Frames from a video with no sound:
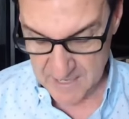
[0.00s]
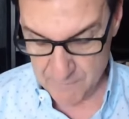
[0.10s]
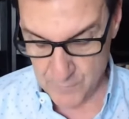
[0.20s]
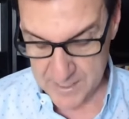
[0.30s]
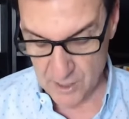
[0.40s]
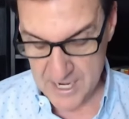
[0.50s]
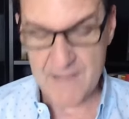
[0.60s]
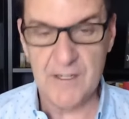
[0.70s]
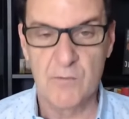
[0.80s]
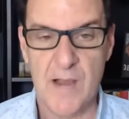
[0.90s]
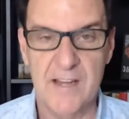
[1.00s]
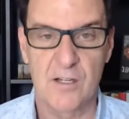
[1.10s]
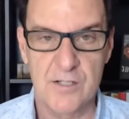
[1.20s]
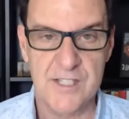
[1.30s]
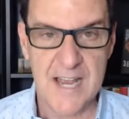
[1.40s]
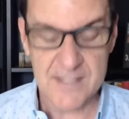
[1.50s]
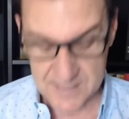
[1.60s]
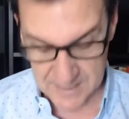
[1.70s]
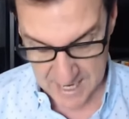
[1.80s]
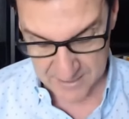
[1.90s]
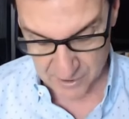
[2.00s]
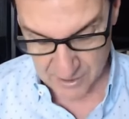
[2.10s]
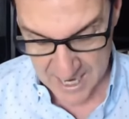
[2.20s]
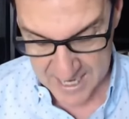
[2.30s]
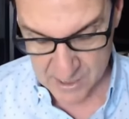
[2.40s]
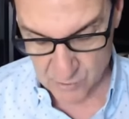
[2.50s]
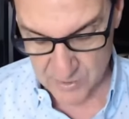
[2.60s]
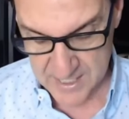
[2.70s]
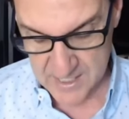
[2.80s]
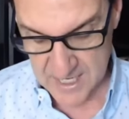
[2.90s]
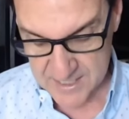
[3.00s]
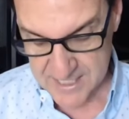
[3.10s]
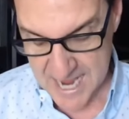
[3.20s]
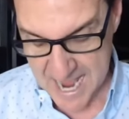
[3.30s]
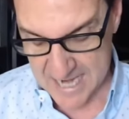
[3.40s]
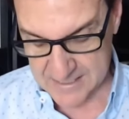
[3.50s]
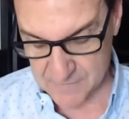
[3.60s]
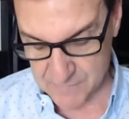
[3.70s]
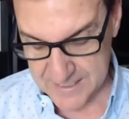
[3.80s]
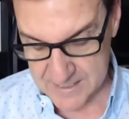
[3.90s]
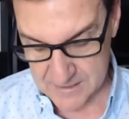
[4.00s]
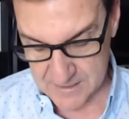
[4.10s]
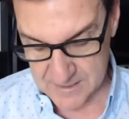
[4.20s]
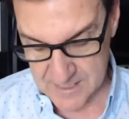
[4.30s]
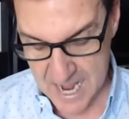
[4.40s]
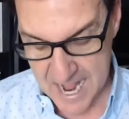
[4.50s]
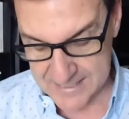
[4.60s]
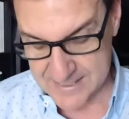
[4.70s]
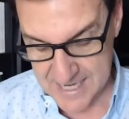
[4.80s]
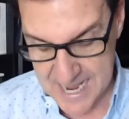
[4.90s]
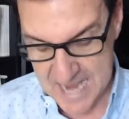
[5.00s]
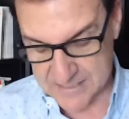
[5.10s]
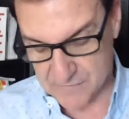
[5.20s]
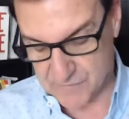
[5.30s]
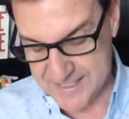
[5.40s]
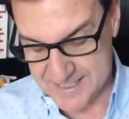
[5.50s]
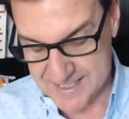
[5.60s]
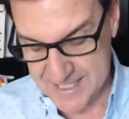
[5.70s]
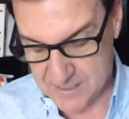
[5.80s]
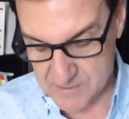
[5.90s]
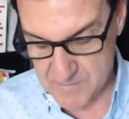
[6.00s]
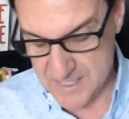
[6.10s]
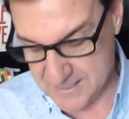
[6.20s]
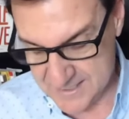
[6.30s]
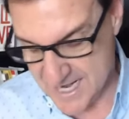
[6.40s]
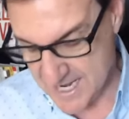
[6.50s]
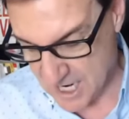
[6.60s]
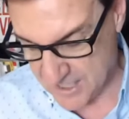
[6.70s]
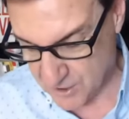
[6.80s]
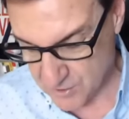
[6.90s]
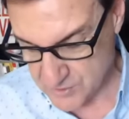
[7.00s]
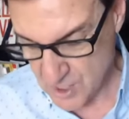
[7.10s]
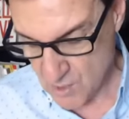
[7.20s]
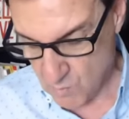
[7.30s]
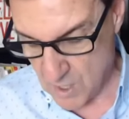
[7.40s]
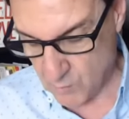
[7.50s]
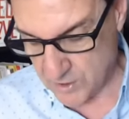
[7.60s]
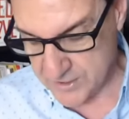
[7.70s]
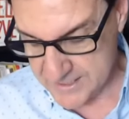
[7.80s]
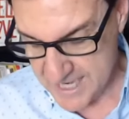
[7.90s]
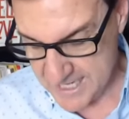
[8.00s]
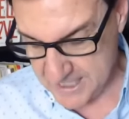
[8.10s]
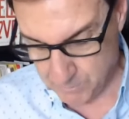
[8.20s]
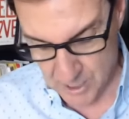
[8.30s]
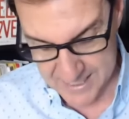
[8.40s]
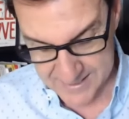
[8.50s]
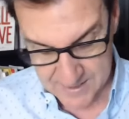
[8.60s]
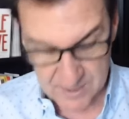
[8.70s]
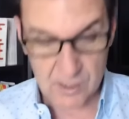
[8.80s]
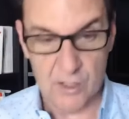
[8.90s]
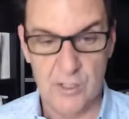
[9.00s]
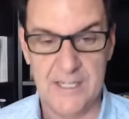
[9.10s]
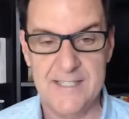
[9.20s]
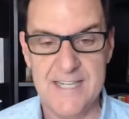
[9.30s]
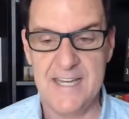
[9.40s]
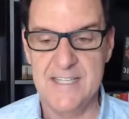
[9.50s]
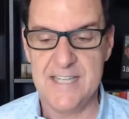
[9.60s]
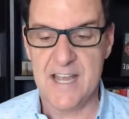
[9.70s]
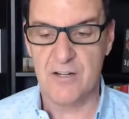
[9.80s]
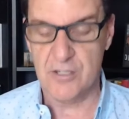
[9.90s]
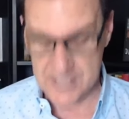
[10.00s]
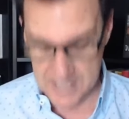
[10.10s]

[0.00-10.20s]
if we are having regular sex together. I agree to actively, not to actively seek to meet and date others while we're in the dating process, including taking down our